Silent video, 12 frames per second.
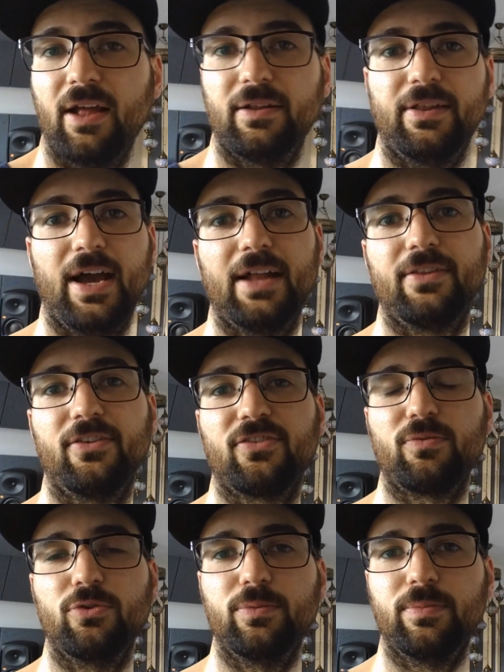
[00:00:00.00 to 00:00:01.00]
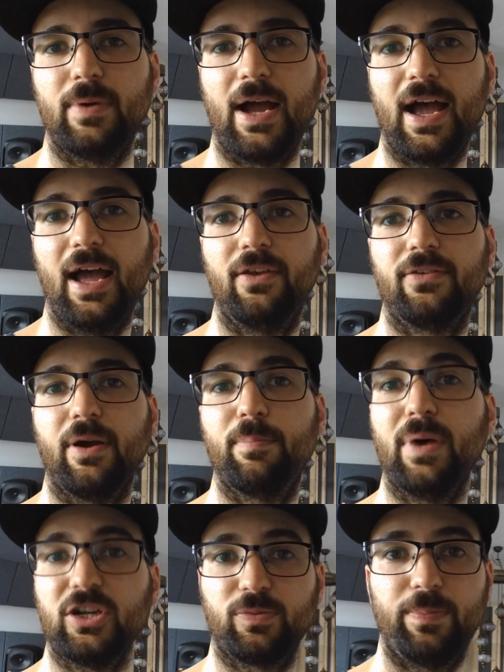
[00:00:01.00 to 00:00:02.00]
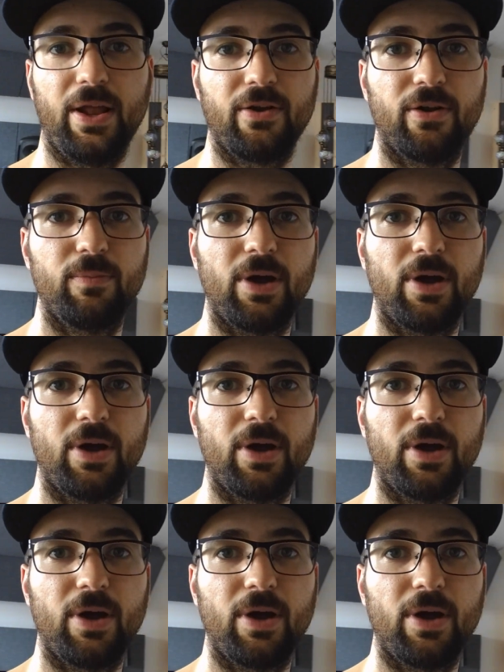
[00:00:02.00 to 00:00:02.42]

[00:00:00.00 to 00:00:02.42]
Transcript: that this room had a much better,